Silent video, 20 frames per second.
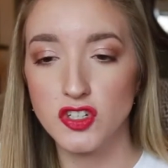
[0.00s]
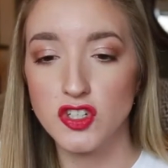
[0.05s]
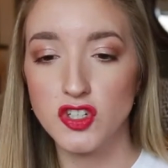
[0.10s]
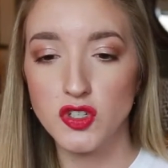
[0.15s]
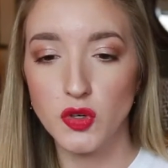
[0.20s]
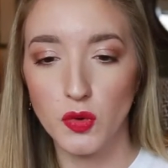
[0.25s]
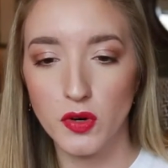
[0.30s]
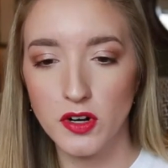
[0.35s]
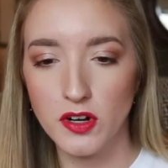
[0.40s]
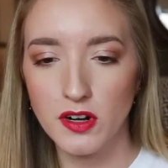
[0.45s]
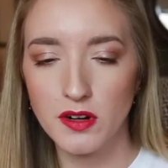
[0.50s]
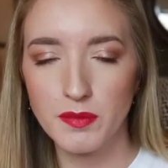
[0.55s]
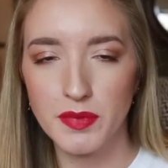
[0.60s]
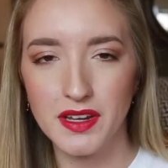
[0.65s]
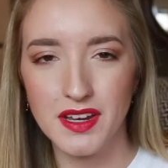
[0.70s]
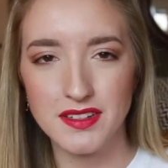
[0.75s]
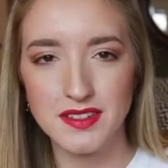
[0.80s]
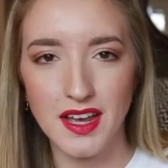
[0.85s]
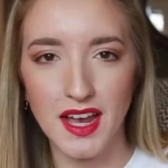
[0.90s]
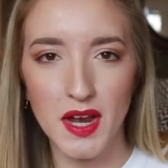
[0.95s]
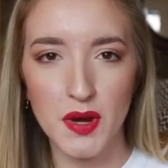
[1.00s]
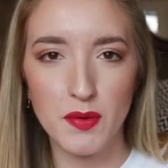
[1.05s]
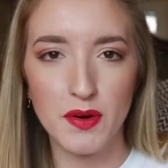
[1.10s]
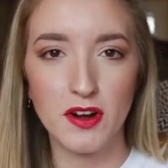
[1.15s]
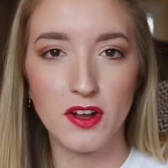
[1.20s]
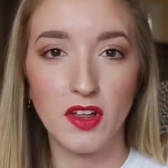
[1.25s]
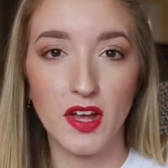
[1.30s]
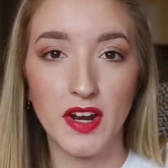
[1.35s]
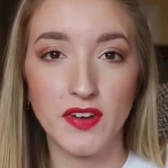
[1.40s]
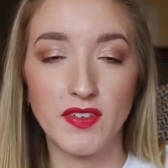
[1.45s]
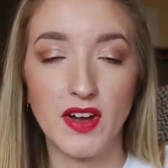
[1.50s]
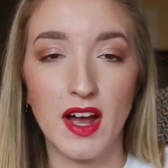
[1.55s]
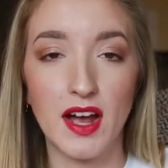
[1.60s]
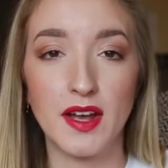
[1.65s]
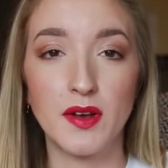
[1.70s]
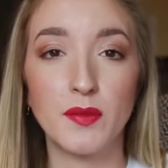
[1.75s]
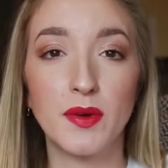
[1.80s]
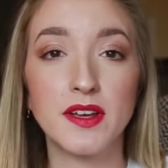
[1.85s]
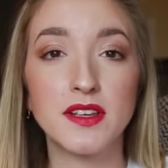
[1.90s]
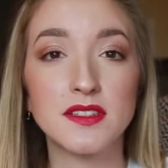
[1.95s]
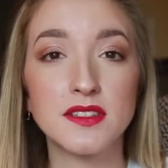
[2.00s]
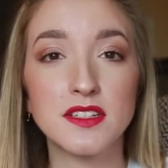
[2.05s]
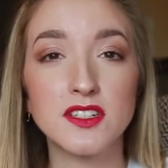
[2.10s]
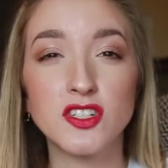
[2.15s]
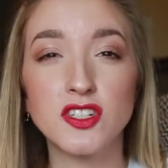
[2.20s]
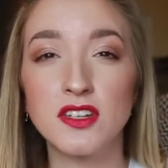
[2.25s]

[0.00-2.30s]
shorter because I wear a lot of high-waisted